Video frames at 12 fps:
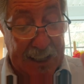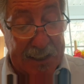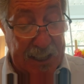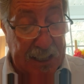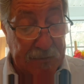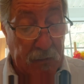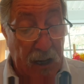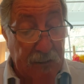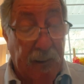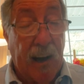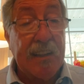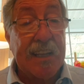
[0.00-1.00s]
I keep
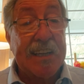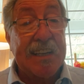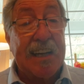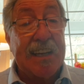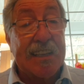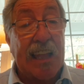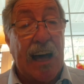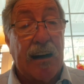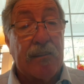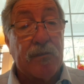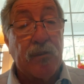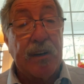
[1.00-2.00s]
falling in
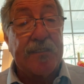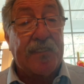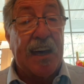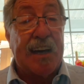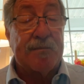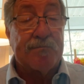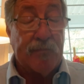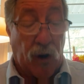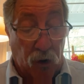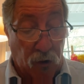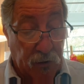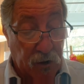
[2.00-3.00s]
love with him
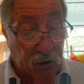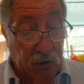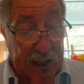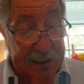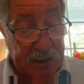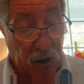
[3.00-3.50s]
over and